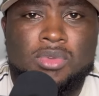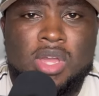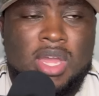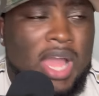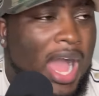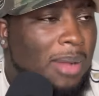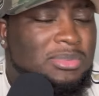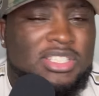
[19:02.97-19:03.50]

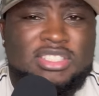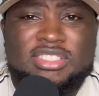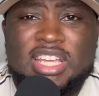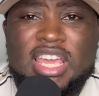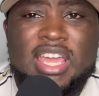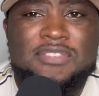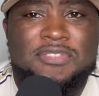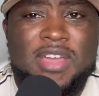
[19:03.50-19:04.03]
I'm just
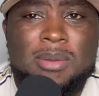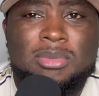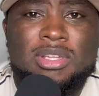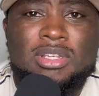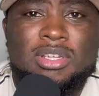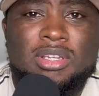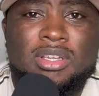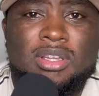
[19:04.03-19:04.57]
saying, family.
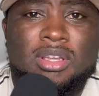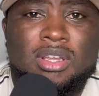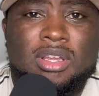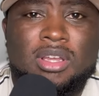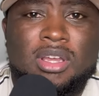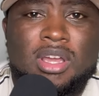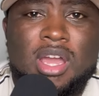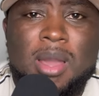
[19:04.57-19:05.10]

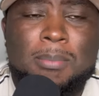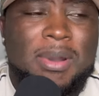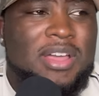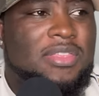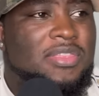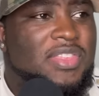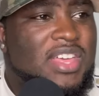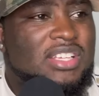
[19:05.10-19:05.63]

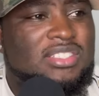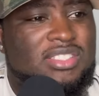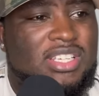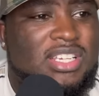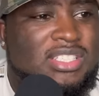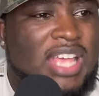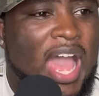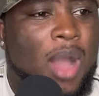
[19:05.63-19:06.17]
But this
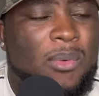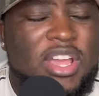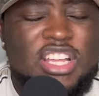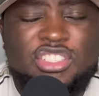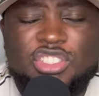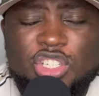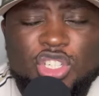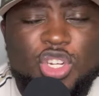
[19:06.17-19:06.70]
is how
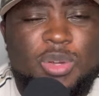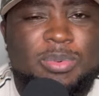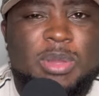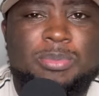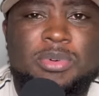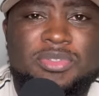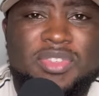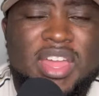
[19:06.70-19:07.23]
insecure
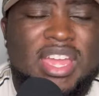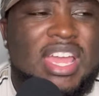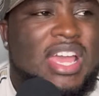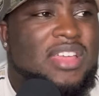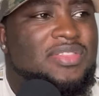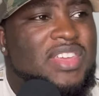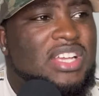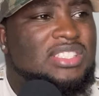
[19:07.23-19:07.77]
people think.
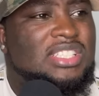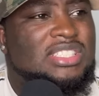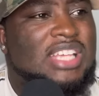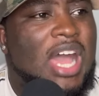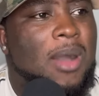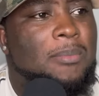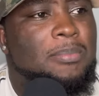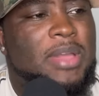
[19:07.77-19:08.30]
This is
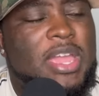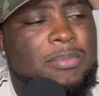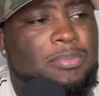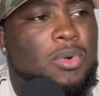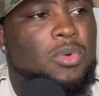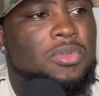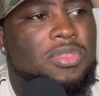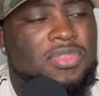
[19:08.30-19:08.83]
how
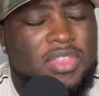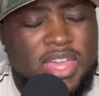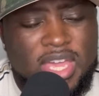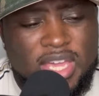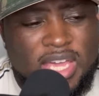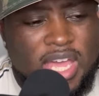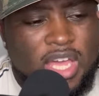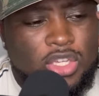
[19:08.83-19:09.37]
people
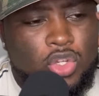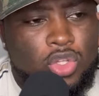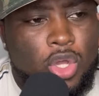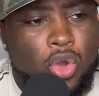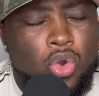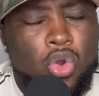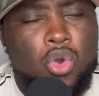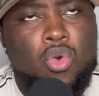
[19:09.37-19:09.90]
think, you
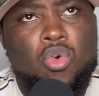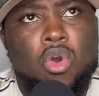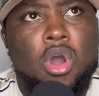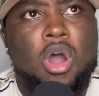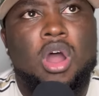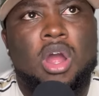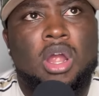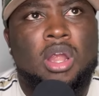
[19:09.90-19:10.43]
know, who
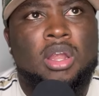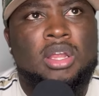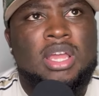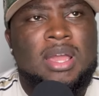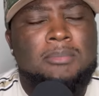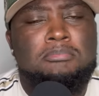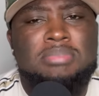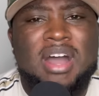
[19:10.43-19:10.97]
are
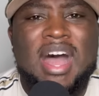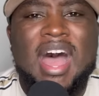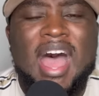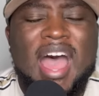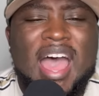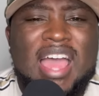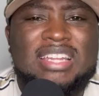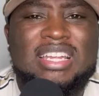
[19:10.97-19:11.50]

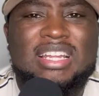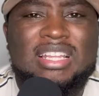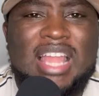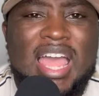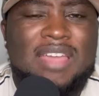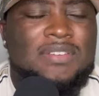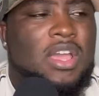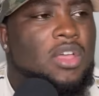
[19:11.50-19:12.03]
behind in
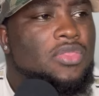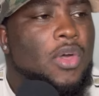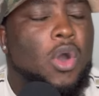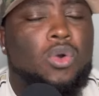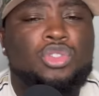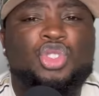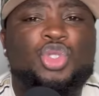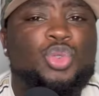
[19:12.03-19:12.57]
life,
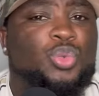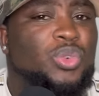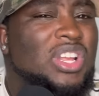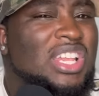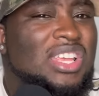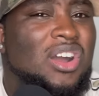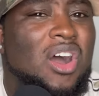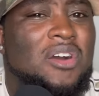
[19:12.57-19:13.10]
those who
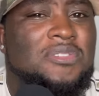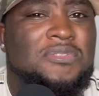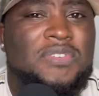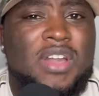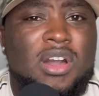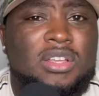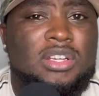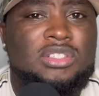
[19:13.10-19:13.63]
really are
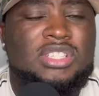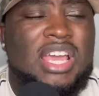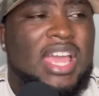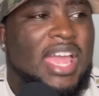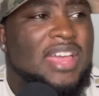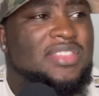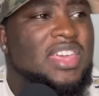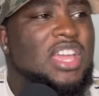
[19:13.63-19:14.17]
failures
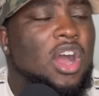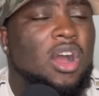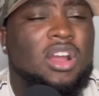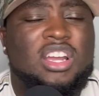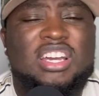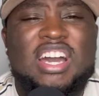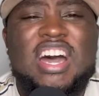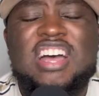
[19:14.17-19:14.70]
and they are
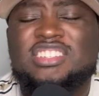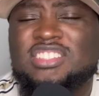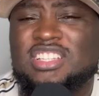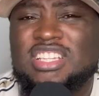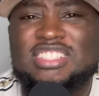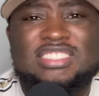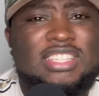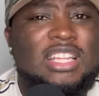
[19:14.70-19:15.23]

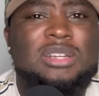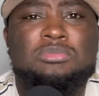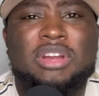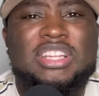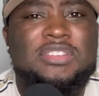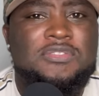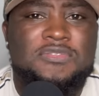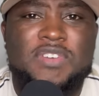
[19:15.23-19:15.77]
constantly
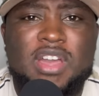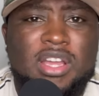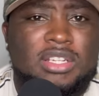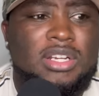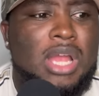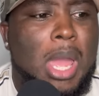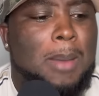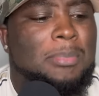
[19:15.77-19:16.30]
celebrating failure.
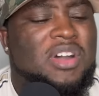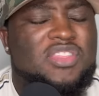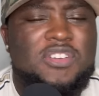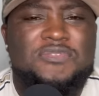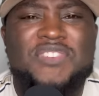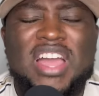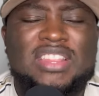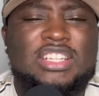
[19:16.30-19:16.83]
But the
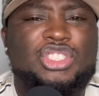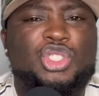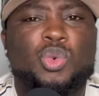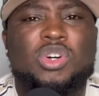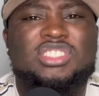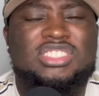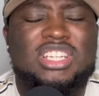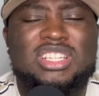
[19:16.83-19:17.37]
fact that you
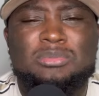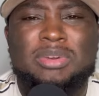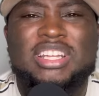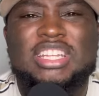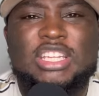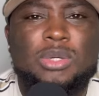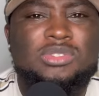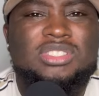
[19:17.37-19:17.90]
are
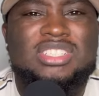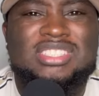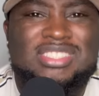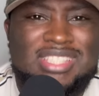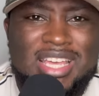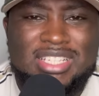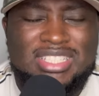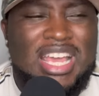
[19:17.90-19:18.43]
celebrating your
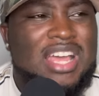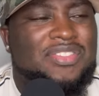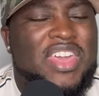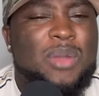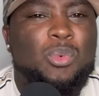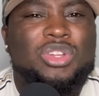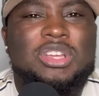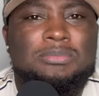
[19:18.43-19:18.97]
success, they
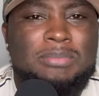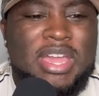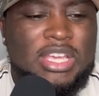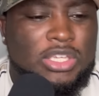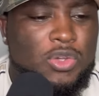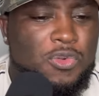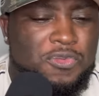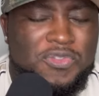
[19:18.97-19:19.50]
want to make
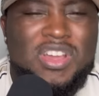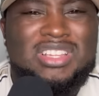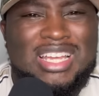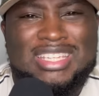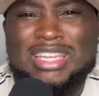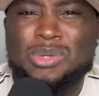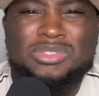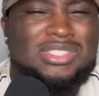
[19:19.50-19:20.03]
you feel
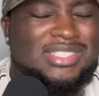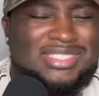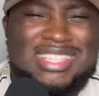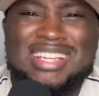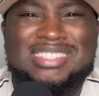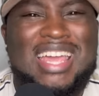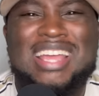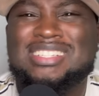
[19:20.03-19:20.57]
like your
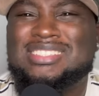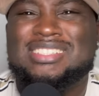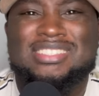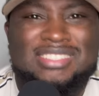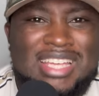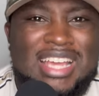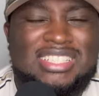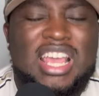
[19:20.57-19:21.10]
success ain't
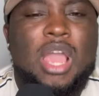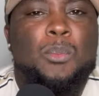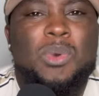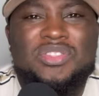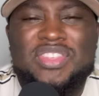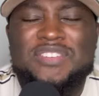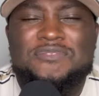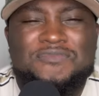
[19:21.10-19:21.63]
success
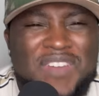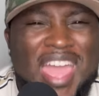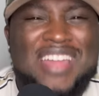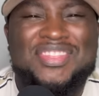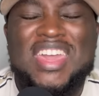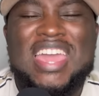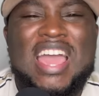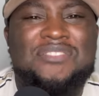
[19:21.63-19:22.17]
when in fact
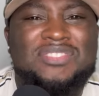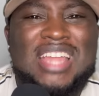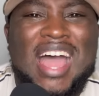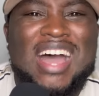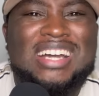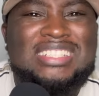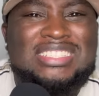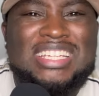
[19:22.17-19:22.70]
they have not
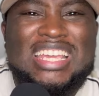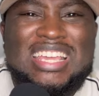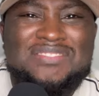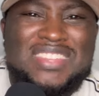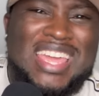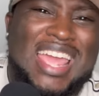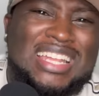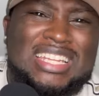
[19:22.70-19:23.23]
achieved
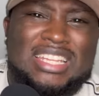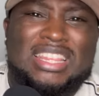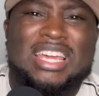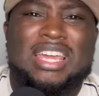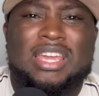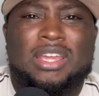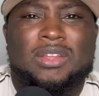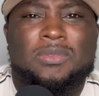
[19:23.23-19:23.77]

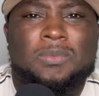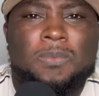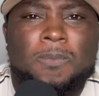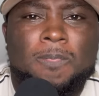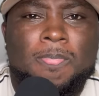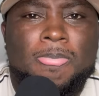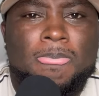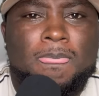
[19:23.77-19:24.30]
anything.
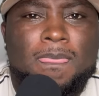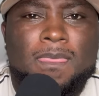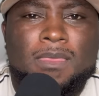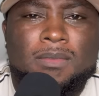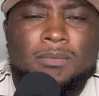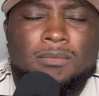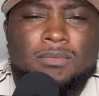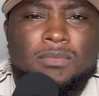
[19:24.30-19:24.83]

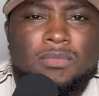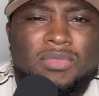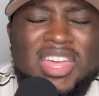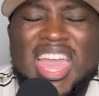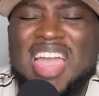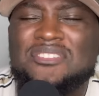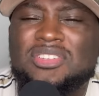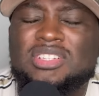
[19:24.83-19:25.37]
They
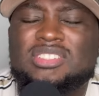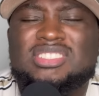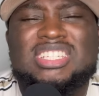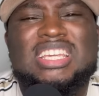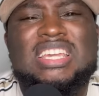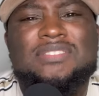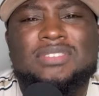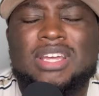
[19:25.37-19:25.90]
haven't
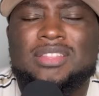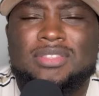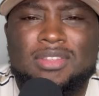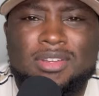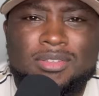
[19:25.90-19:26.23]
achieved nothing.